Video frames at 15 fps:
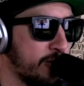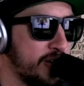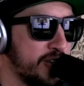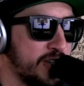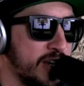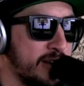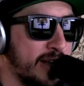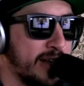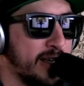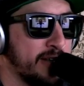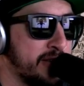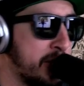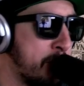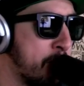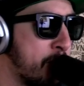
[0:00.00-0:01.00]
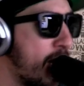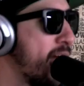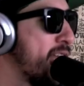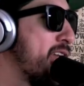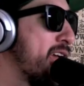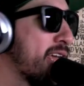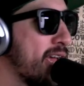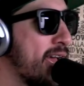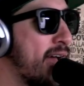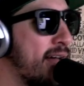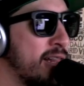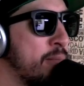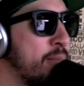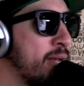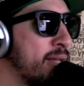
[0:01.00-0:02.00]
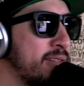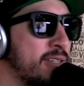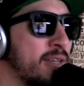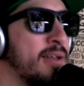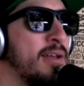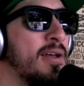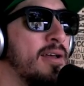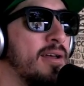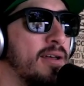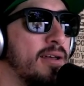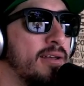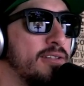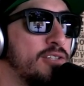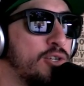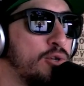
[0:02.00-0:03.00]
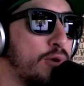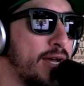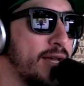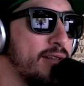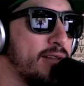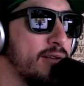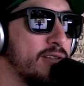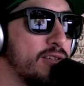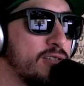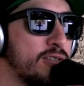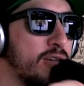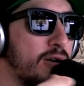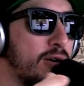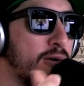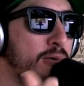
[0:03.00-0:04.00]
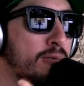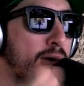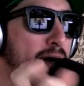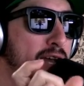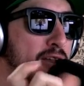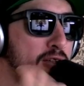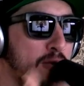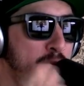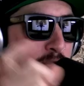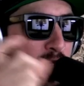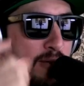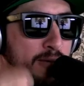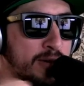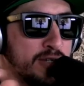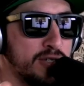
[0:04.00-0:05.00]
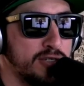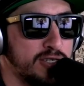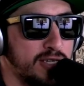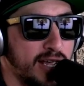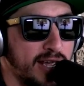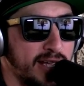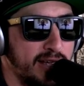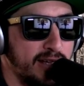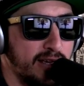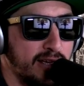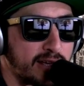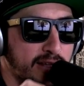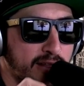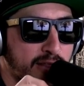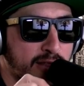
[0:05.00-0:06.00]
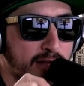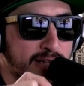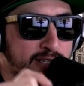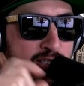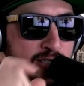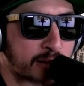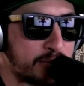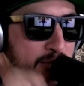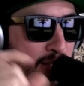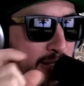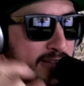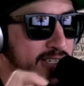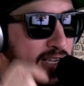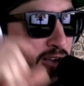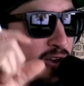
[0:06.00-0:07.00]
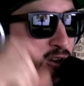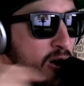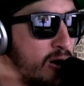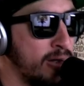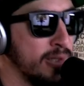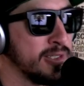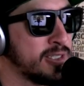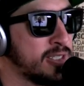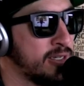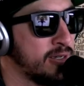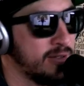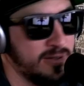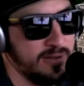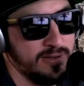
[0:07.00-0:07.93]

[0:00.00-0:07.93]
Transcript: Christian, like a demonic element to it. So what do you mean when you say that something is a cult?